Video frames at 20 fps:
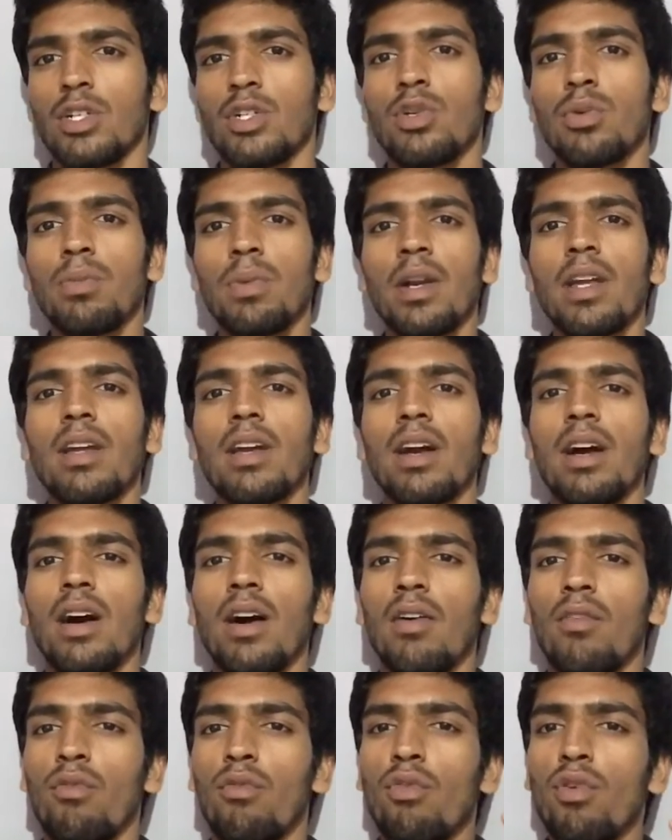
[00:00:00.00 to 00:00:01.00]
to bring
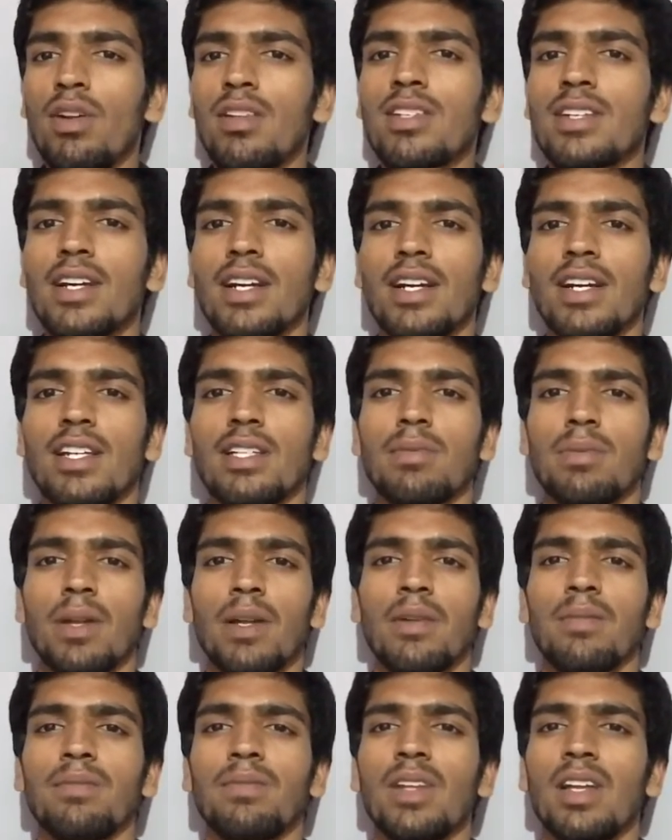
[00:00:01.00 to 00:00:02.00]
a full screen
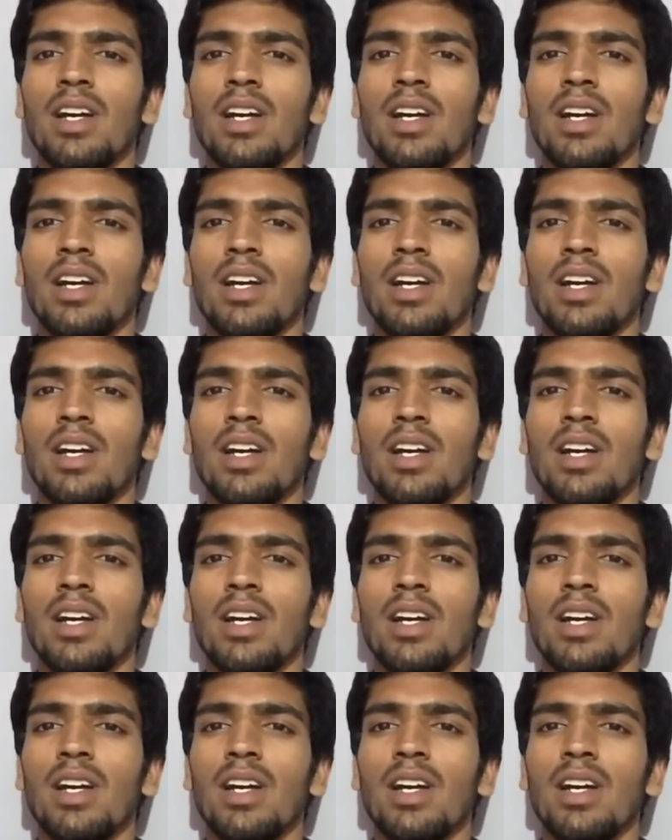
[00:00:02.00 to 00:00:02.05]
display.